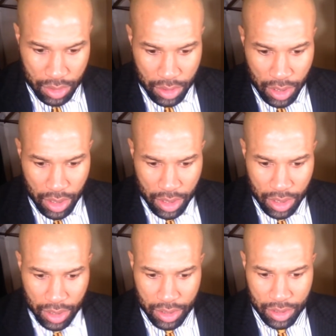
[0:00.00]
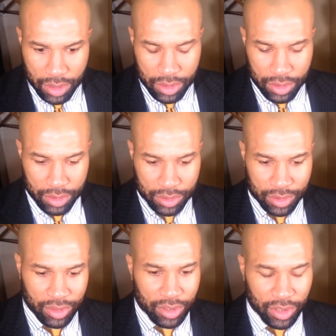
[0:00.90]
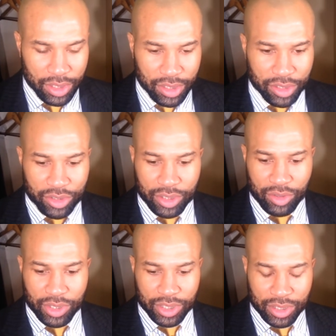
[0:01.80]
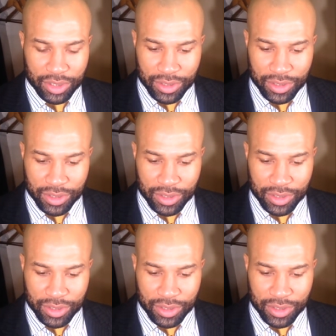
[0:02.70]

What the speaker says: I don't know. That's an interesting question,